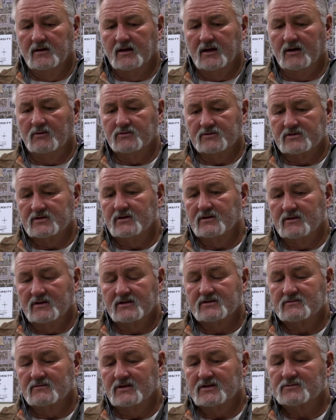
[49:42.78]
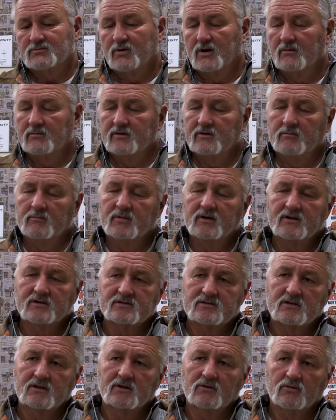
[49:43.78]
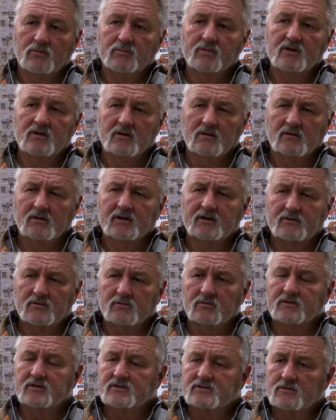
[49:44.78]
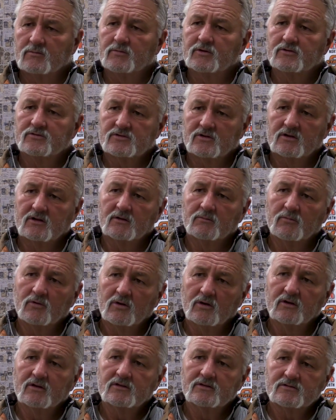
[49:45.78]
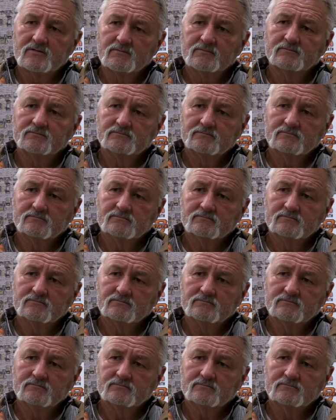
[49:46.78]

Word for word: I would say that's probably the biggest thing would be the electrical distribution upgrades.